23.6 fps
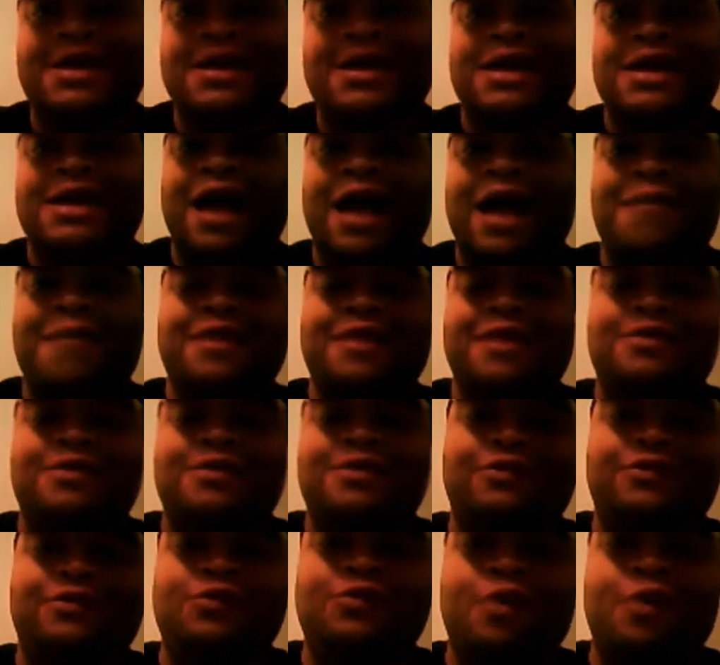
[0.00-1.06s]
I mean, this
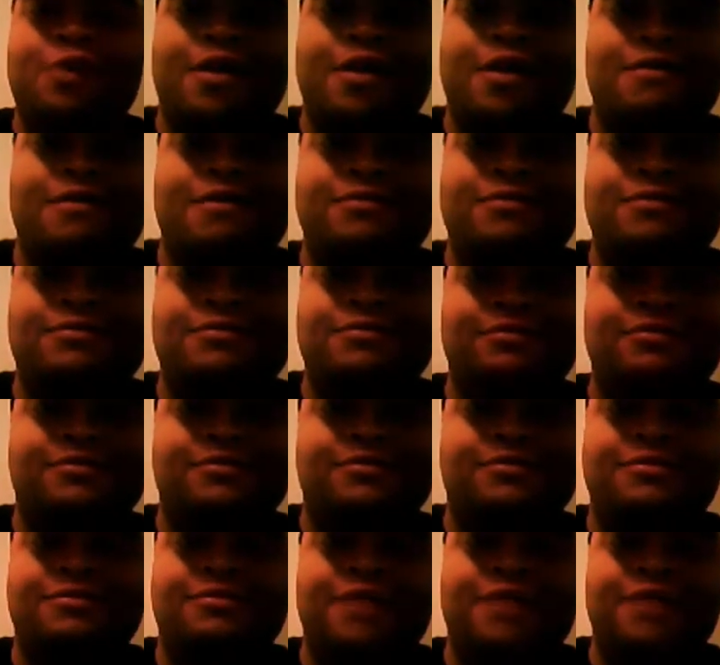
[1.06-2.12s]
is where,
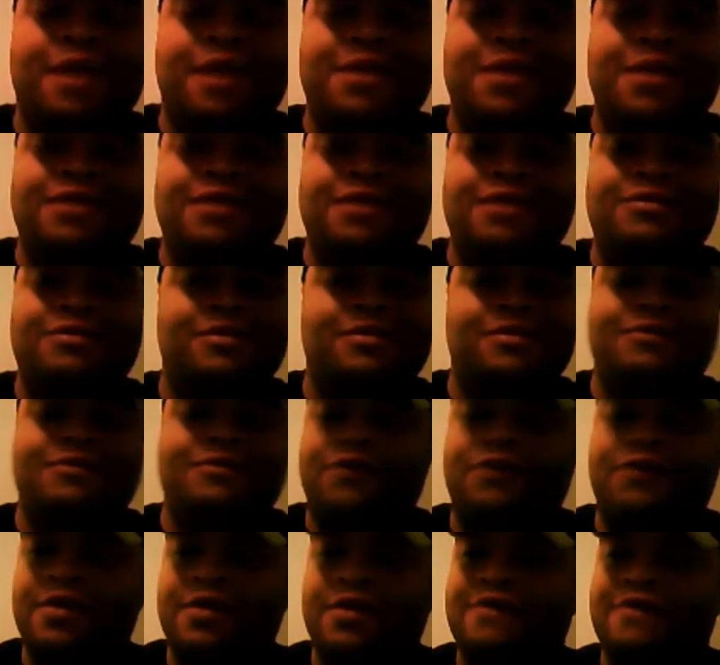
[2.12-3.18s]
for
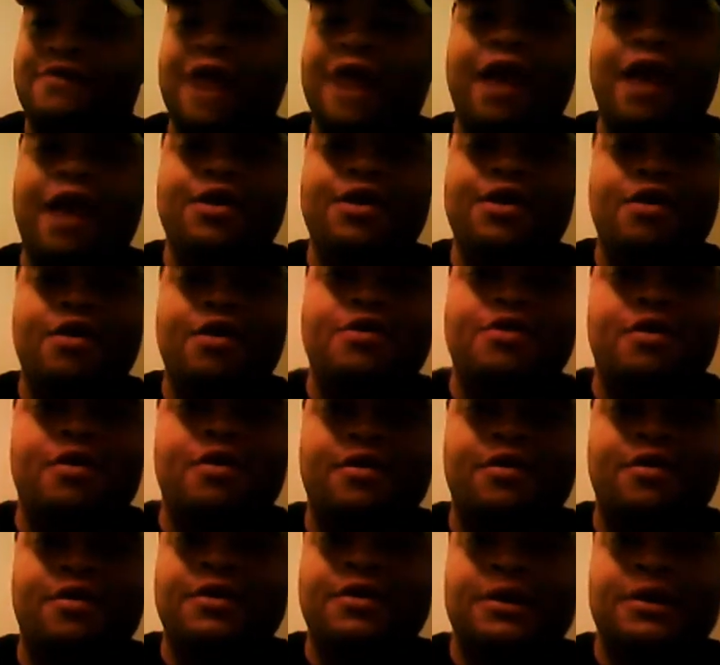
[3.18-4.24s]
the entire
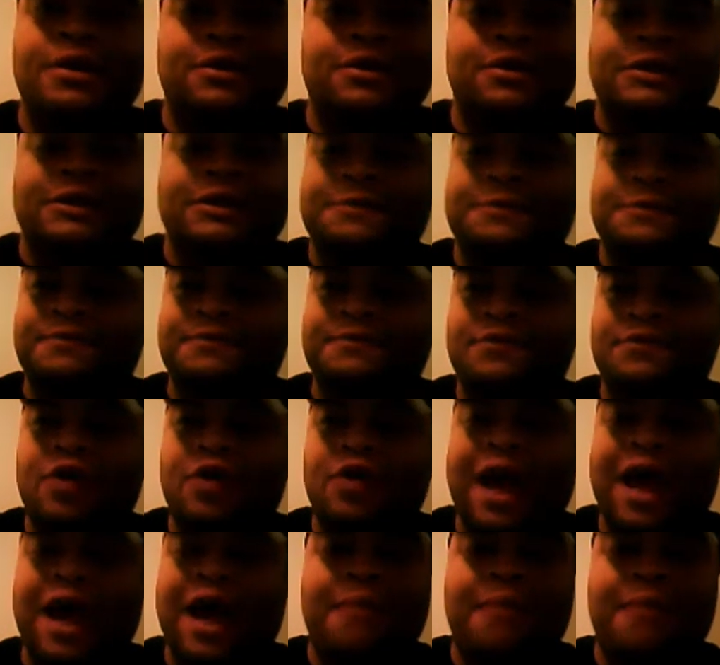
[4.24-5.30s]
year, you're
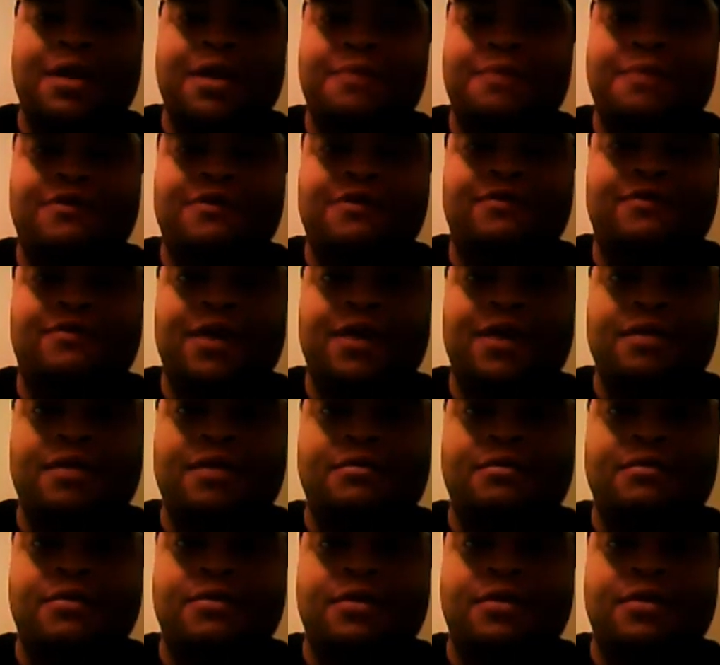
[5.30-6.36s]
hyping up this event,
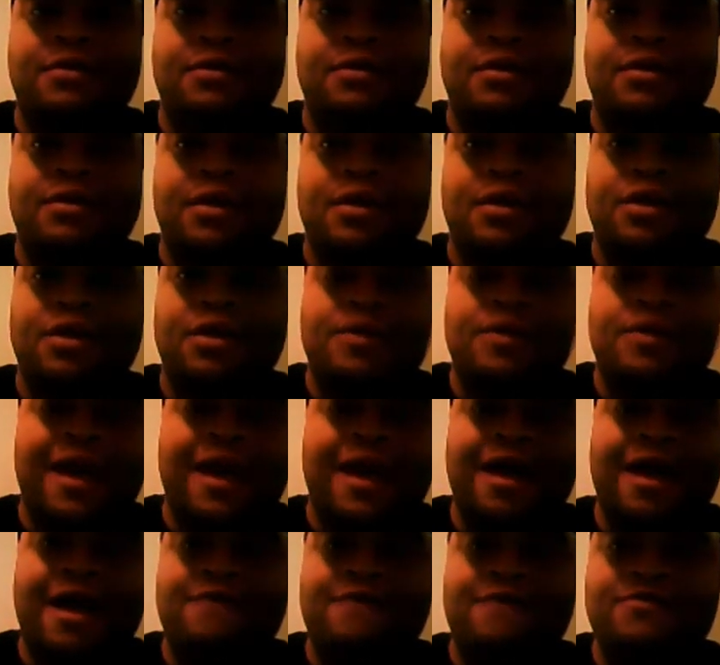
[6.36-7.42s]
and you
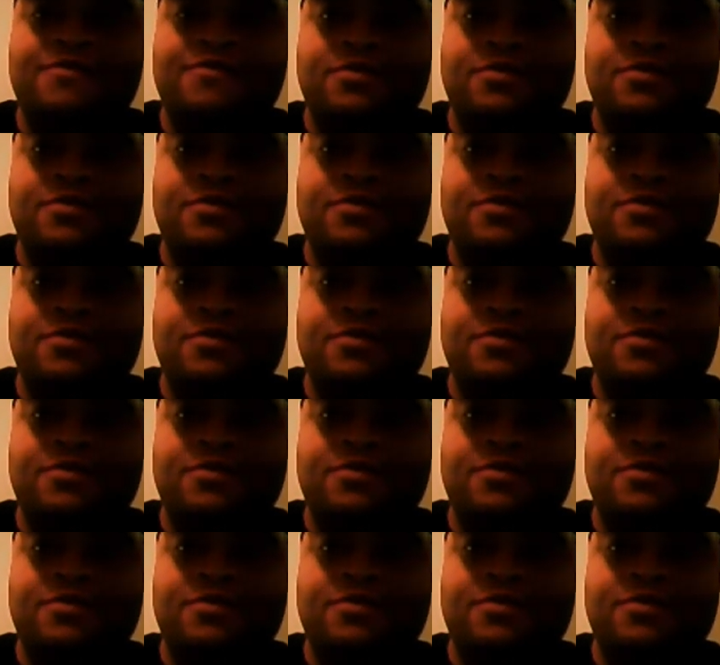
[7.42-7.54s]
have